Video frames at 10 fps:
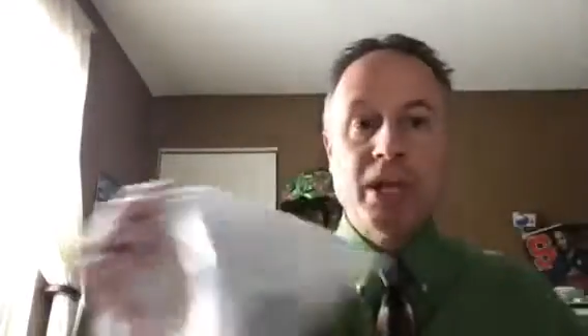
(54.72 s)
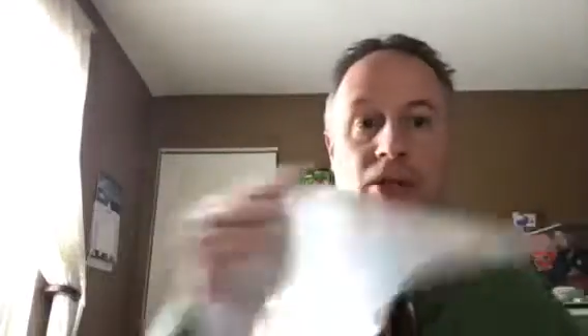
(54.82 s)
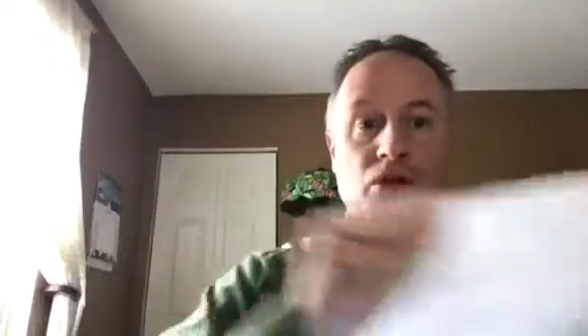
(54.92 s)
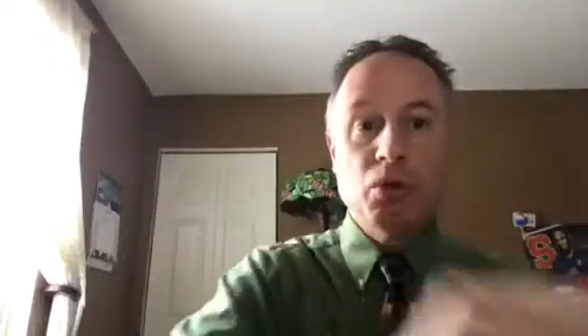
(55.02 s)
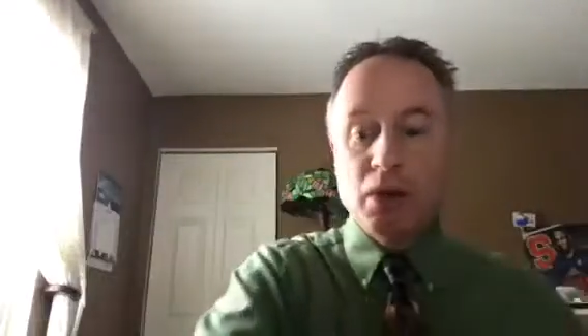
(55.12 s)
We
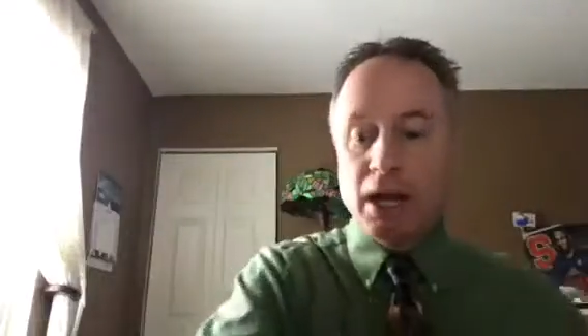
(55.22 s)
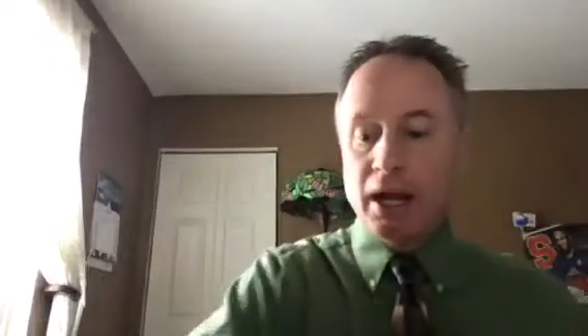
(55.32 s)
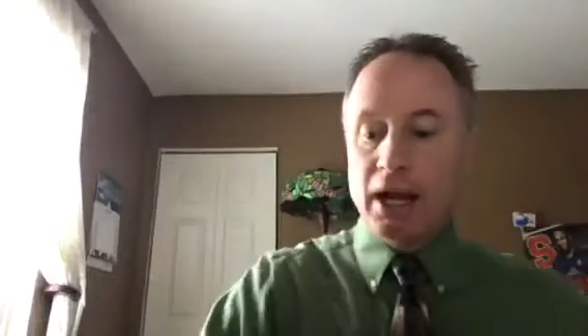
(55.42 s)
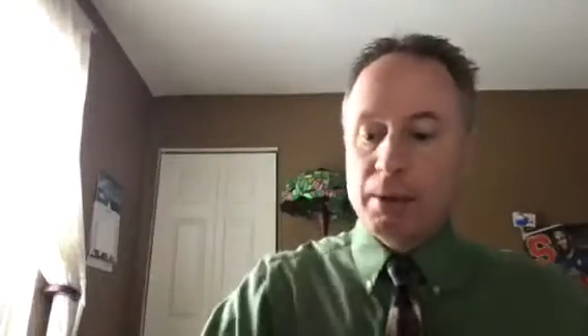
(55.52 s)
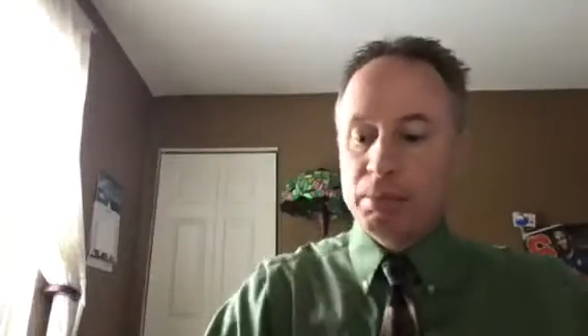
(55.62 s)
can do
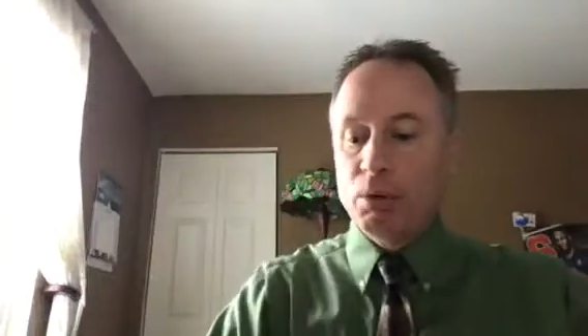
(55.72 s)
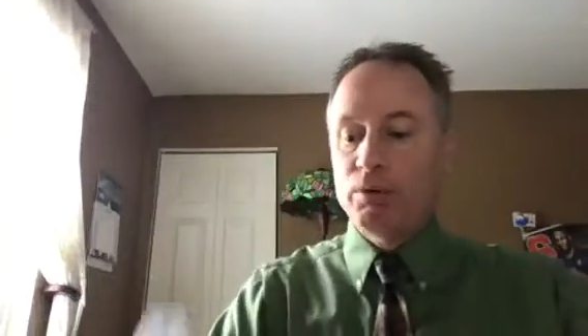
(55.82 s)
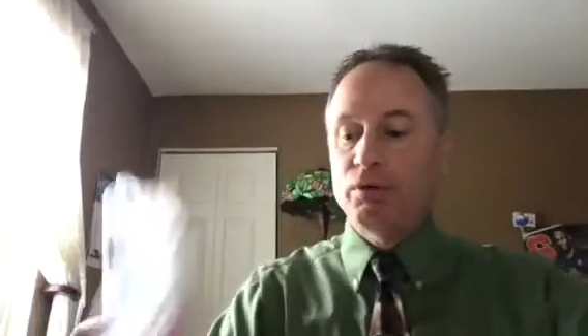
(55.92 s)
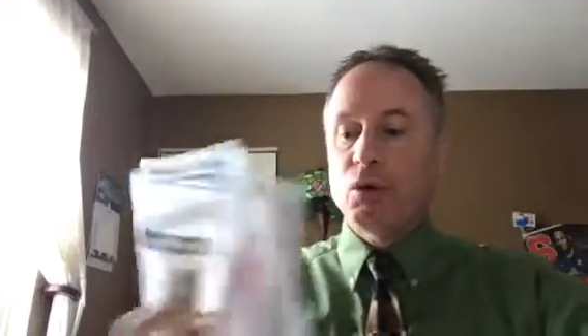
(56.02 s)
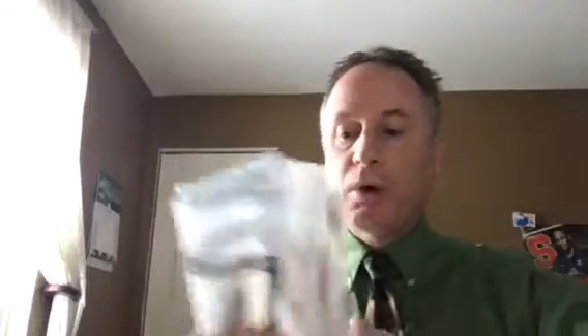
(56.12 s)
that at
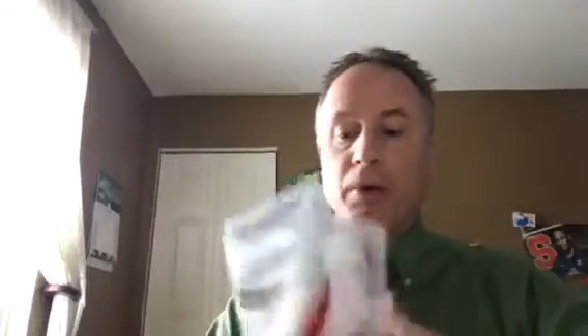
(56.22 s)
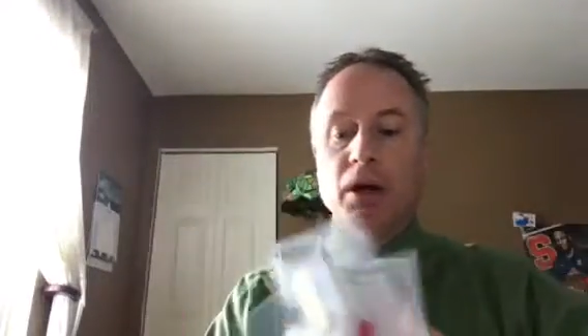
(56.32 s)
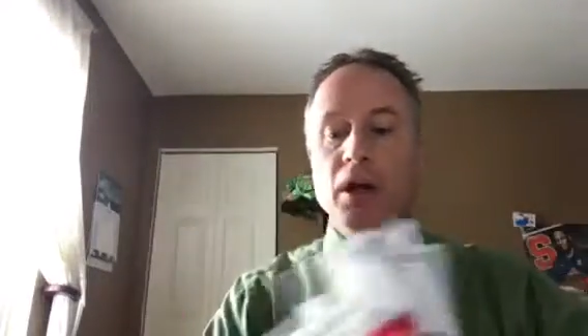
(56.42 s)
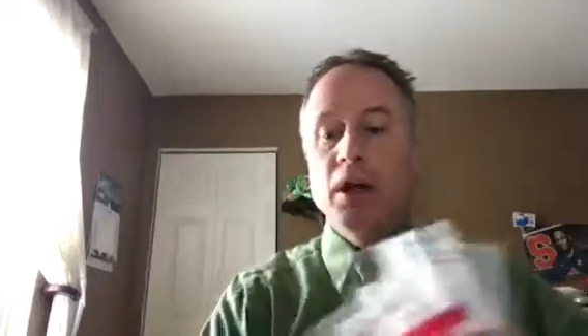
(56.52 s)
Proforma.